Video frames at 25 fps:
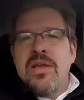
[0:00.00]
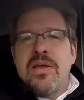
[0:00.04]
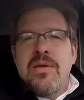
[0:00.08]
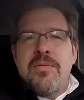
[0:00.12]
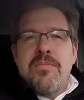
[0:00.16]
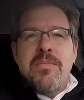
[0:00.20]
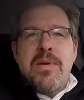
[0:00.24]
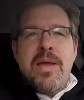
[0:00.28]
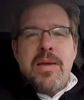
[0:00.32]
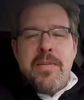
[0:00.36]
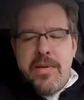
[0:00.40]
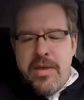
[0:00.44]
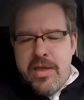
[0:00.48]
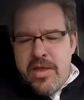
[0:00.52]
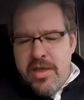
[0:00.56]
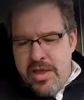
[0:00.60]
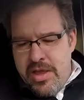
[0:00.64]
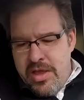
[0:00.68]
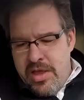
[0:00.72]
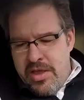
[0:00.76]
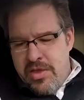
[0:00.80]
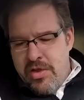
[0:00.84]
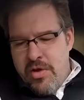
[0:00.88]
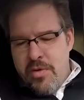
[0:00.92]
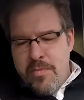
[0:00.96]
maybe
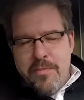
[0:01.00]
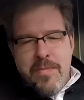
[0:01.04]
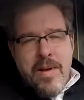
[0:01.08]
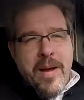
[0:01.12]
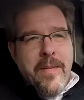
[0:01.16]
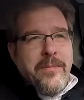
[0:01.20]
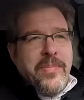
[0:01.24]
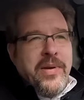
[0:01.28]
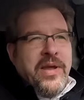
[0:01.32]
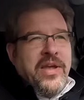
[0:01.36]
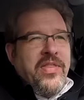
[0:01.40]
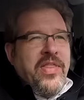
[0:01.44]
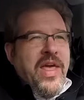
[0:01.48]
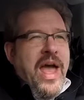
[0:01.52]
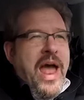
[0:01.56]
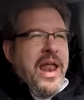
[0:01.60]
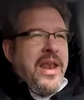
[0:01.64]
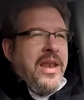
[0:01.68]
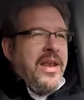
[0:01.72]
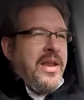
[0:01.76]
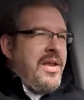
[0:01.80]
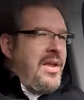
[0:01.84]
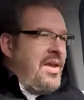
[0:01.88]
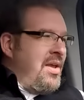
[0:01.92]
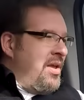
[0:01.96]
you're bumping that
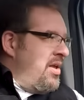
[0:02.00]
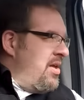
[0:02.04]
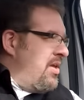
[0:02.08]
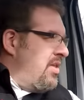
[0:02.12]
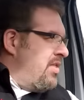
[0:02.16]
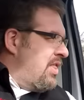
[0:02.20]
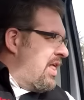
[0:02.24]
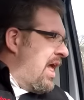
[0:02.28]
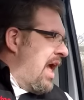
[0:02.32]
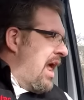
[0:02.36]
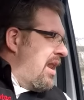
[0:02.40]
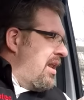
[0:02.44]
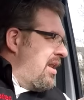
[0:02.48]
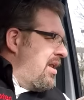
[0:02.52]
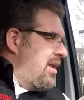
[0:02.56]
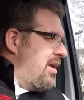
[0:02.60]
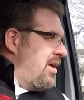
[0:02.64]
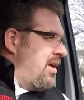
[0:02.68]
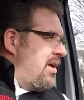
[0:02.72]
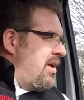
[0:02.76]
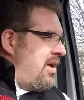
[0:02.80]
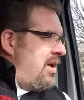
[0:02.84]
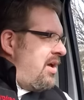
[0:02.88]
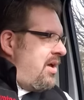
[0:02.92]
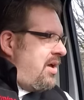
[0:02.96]

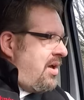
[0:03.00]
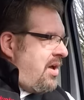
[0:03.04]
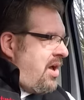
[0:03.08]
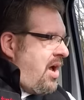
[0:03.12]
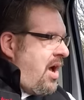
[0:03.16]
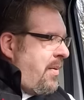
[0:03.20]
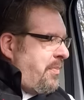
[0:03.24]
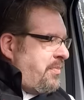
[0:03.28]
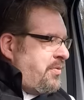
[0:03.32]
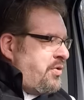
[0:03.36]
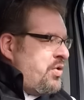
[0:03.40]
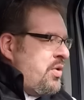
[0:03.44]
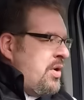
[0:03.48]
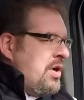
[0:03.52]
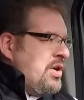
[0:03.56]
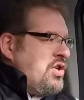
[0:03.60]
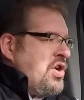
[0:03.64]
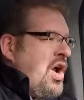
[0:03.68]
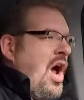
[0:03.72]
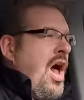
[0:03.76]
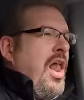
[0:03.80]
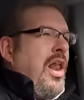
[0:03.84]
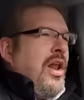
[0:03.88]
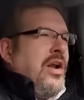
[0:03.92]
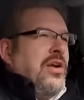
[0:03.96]
up to
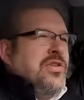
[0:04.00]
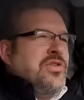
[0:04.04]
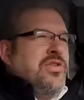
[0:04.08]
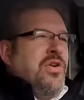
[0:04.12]
$1.